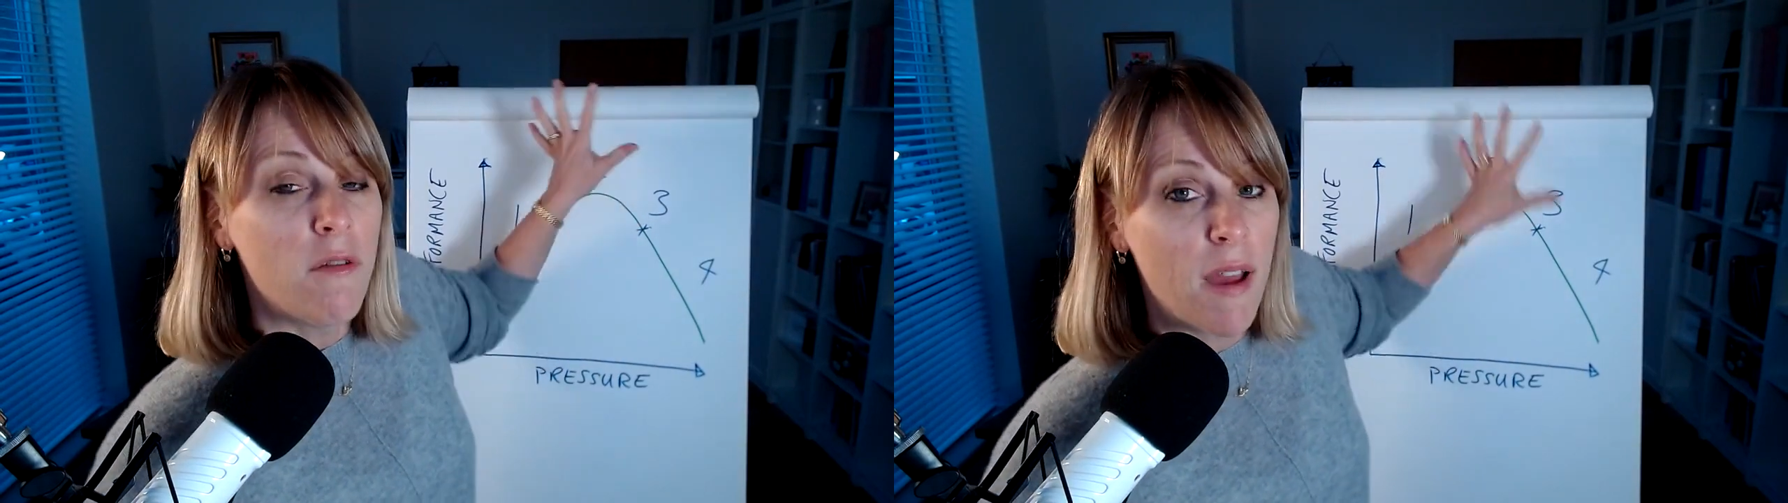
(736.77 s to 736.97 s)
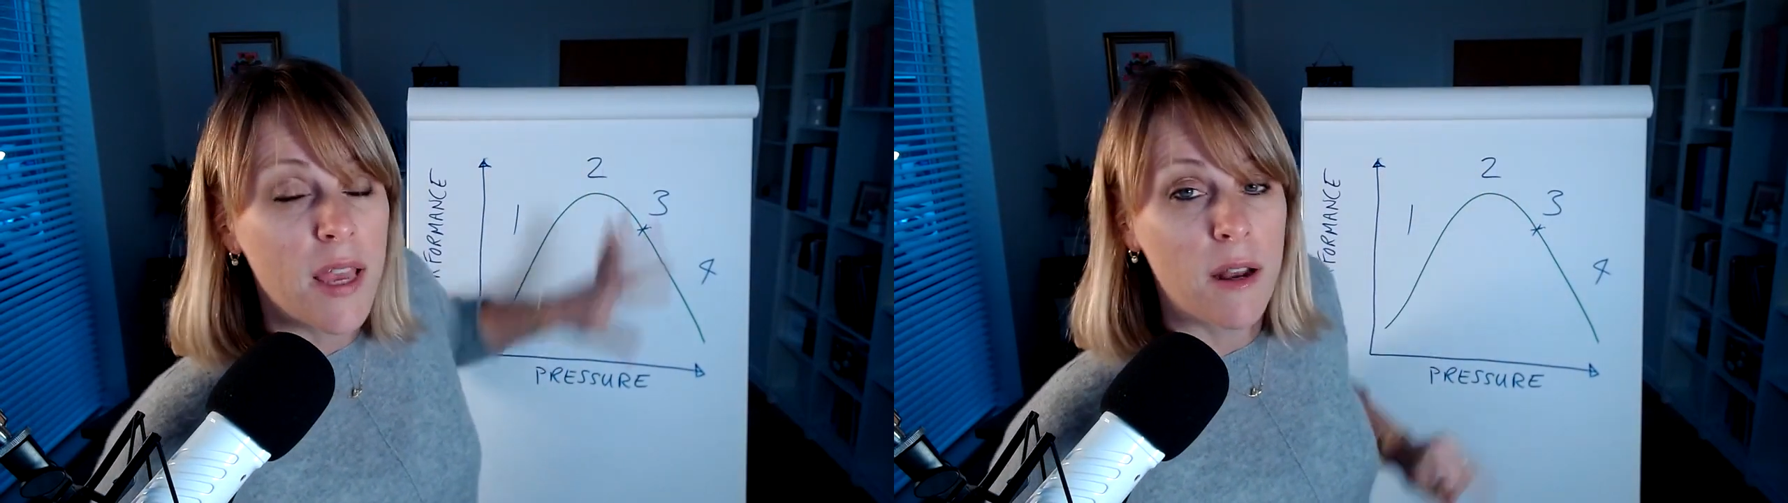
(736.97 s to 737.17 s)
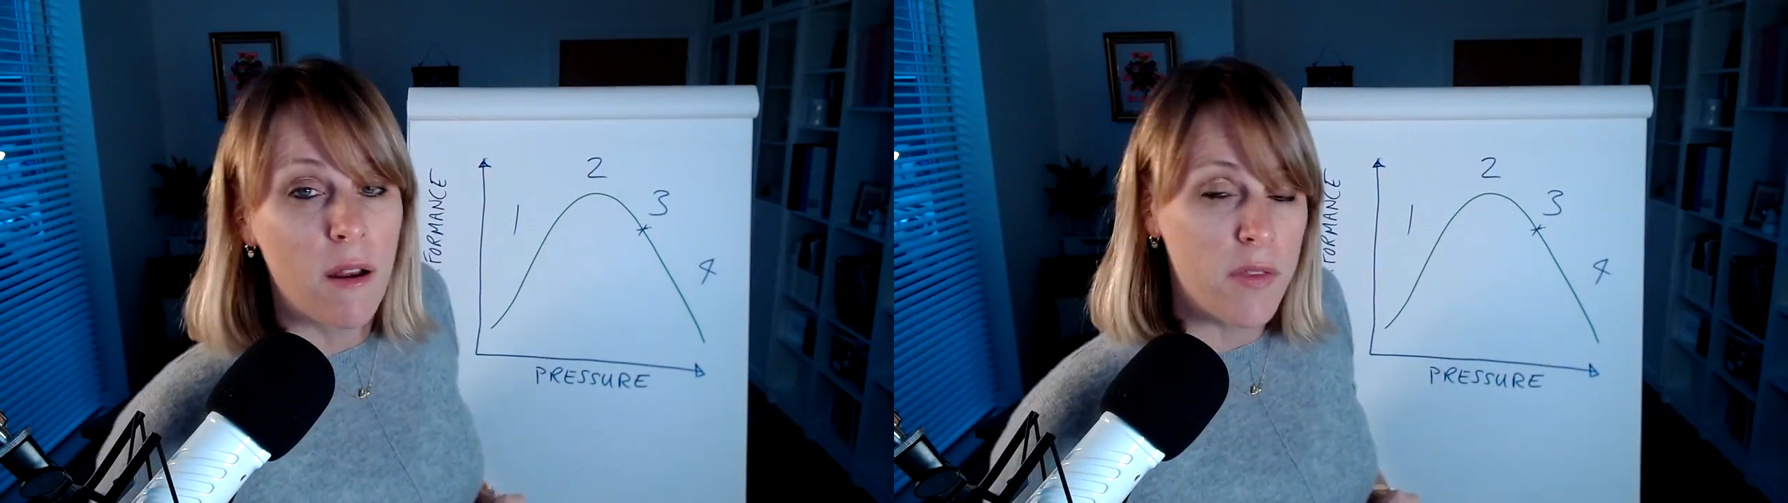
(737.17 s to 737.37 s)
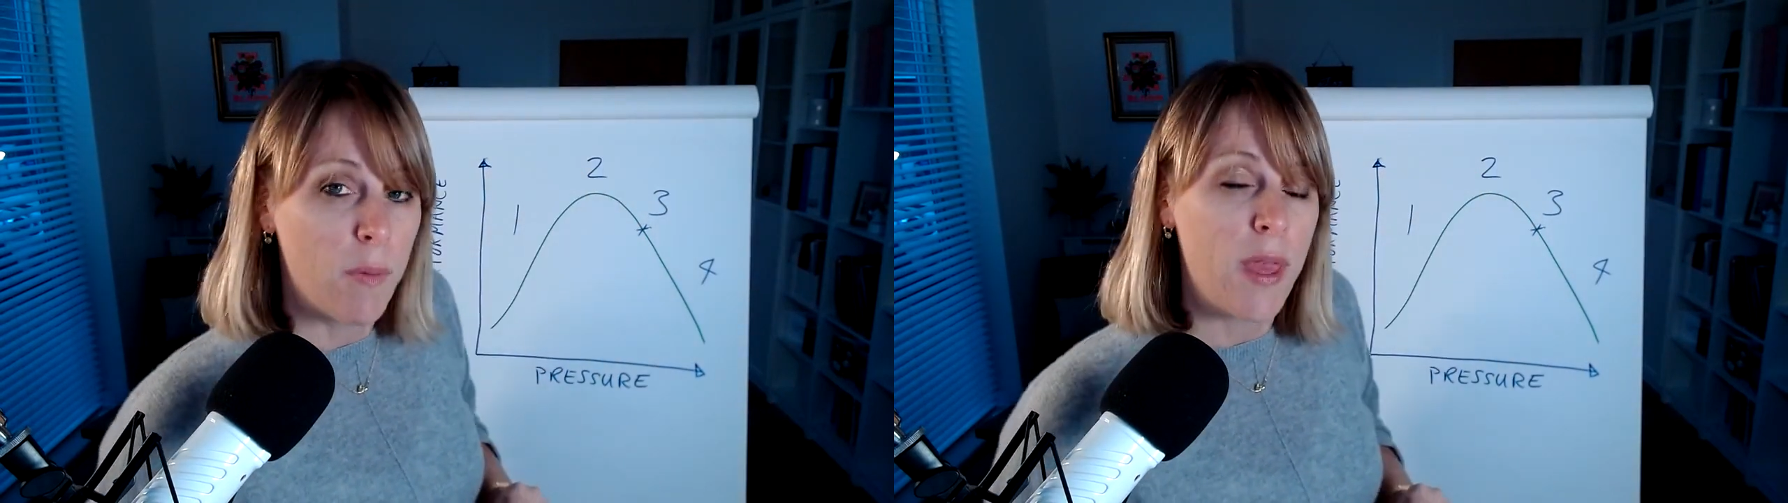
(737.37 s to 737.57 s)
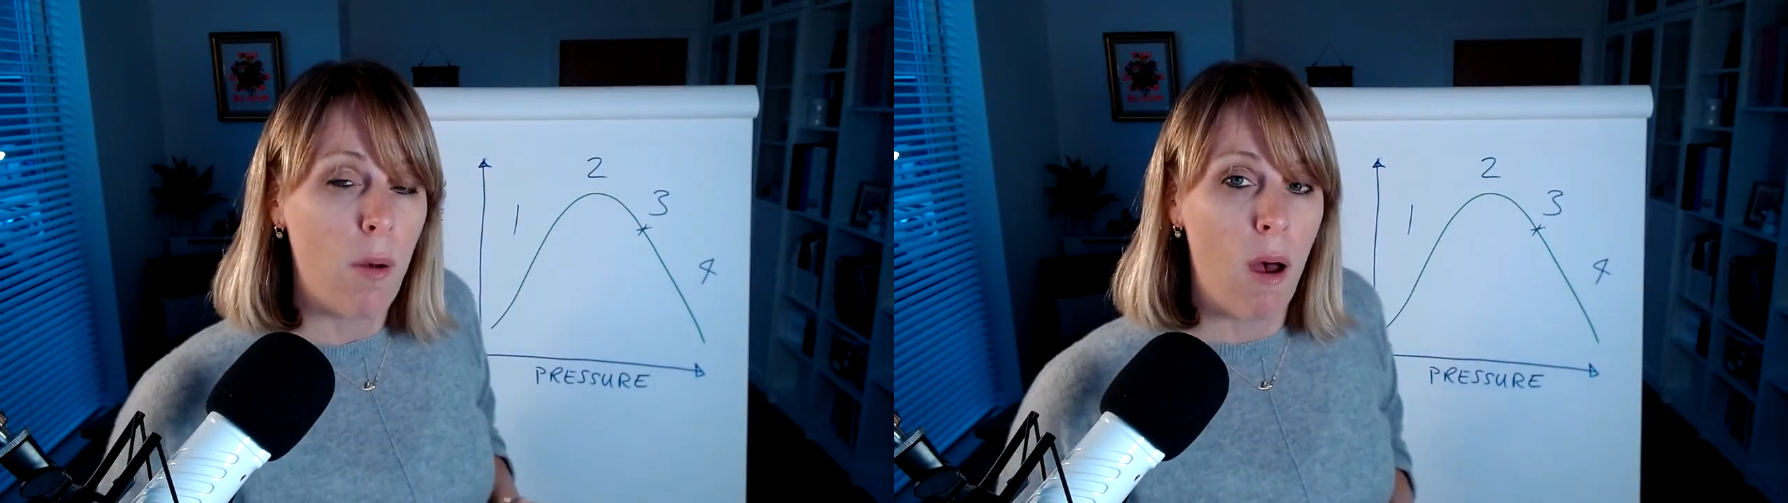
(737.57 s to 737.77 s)
recognise
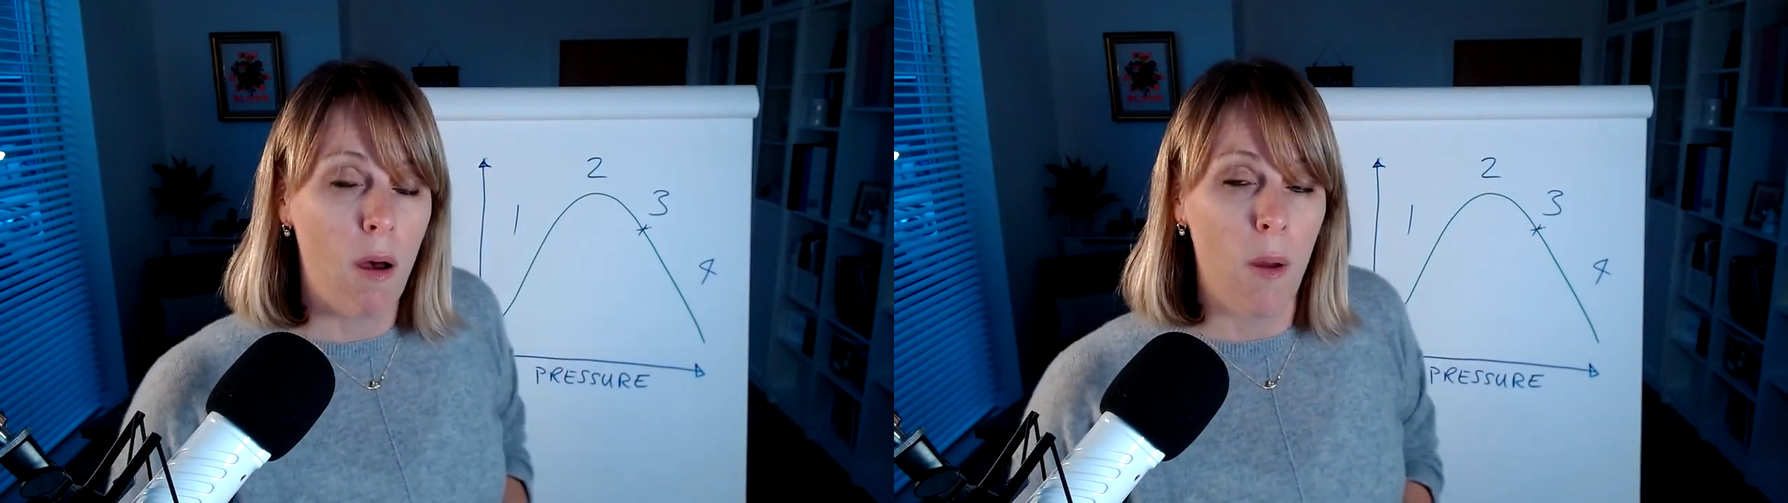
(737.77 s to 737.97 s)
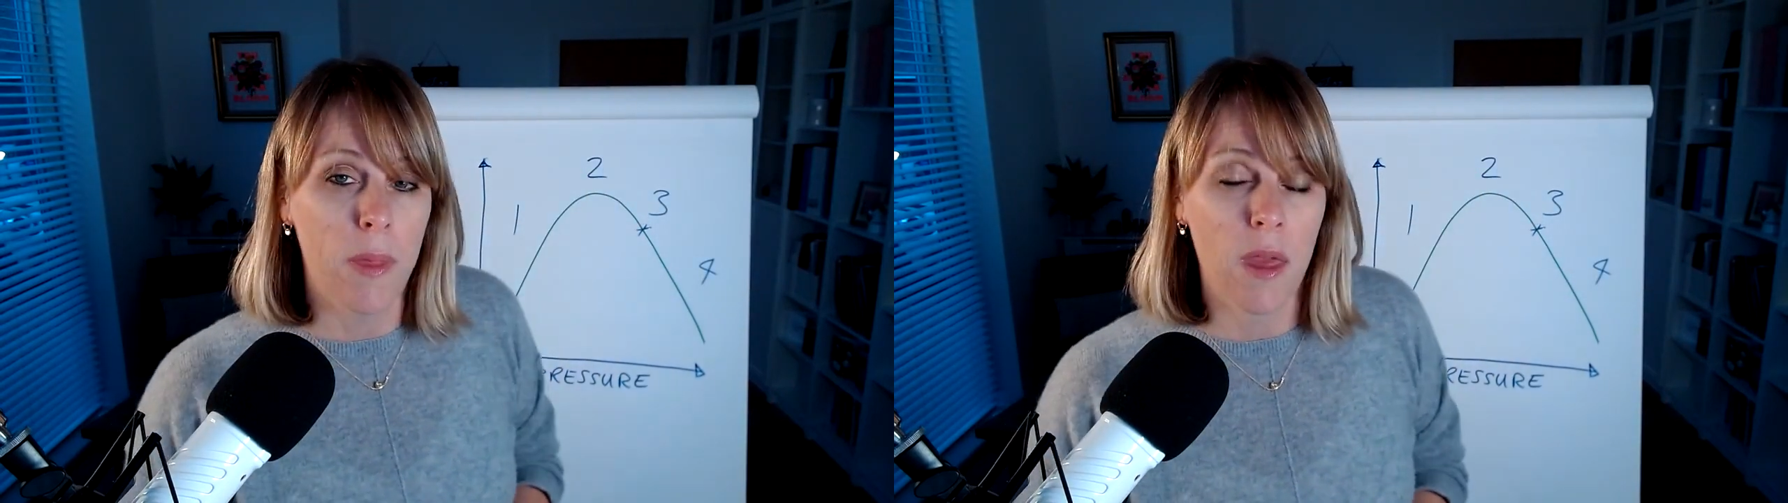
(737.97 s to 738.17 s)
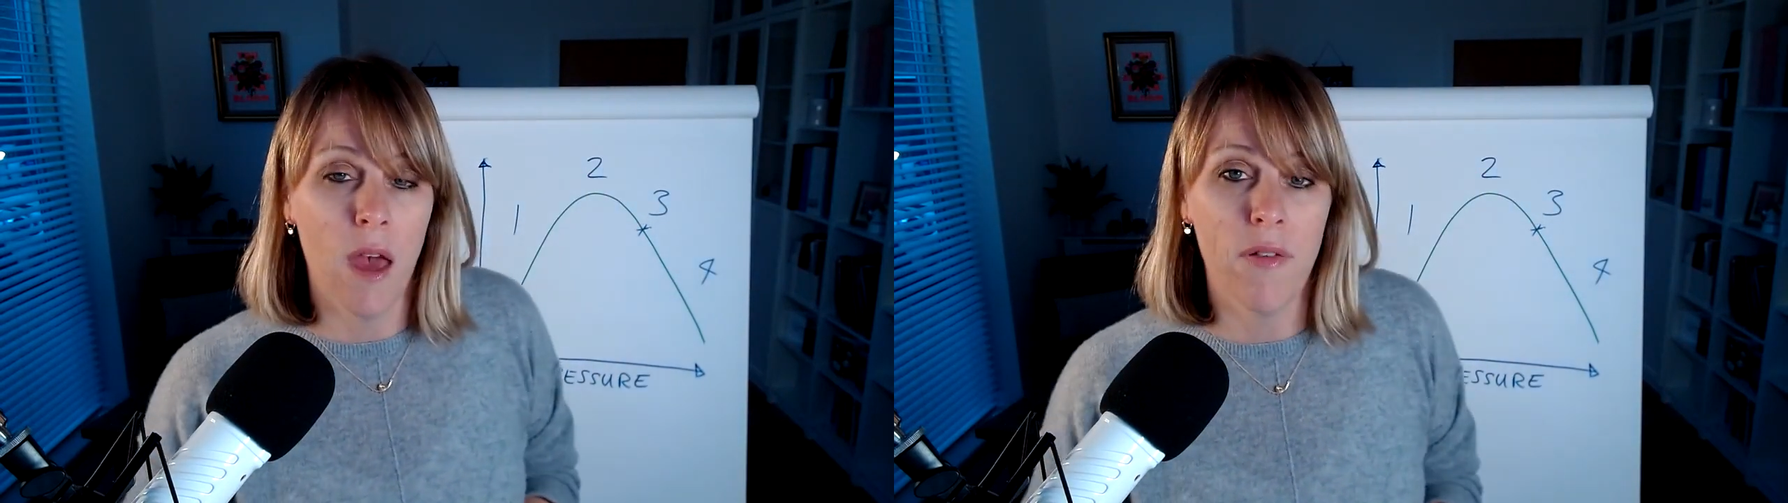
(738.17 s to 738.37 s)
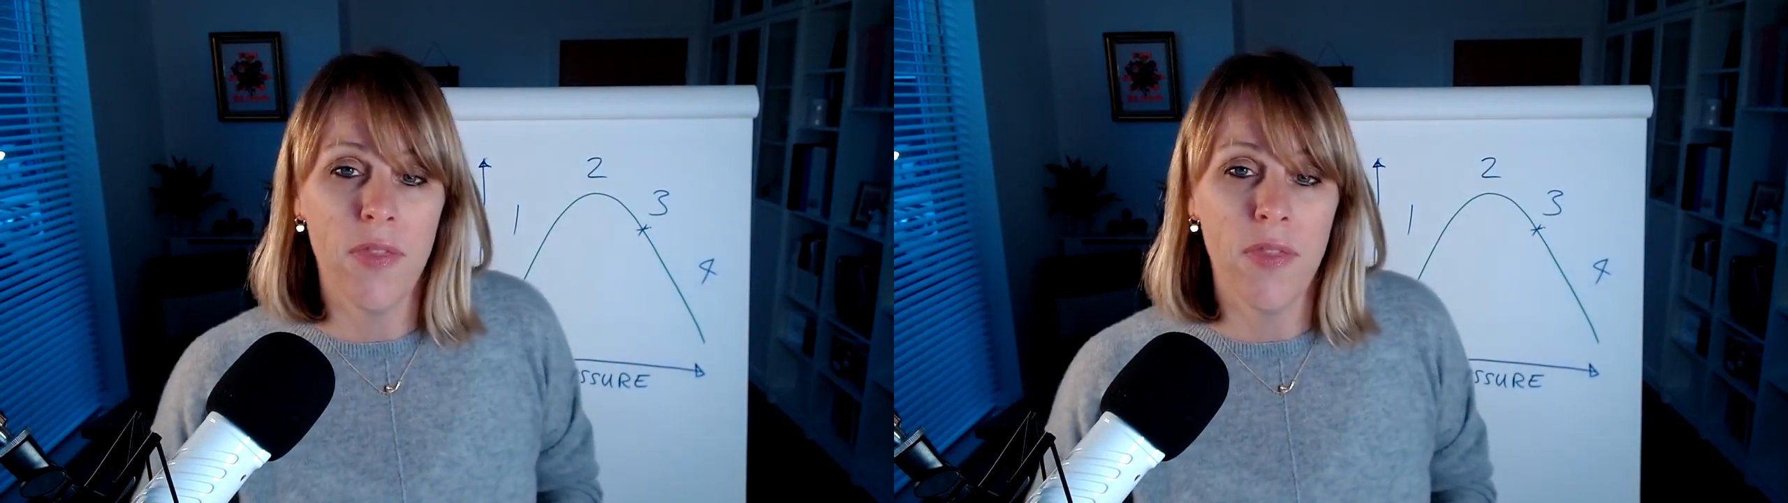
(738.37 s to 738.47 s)
where you are on the curve,